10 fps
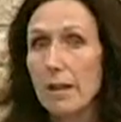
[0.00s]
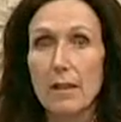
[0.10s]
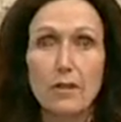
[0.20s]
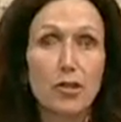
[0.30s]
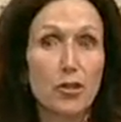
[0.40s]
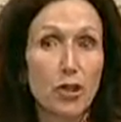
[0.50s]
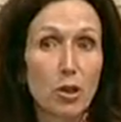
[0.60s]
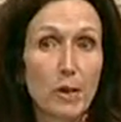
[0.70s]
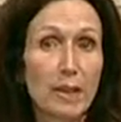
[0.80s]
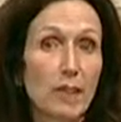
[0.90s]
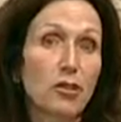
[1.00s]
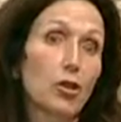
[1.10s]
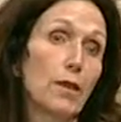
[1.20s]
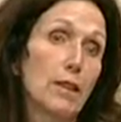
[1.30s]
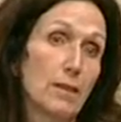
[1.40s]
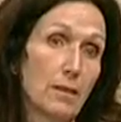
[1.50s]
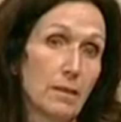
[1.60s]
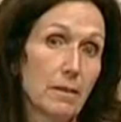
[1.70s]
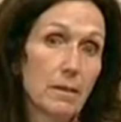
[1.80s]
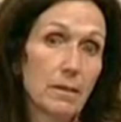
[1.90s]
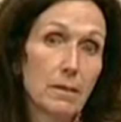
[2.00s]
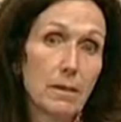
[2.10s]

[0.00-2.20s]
is to determine guilt or innocence.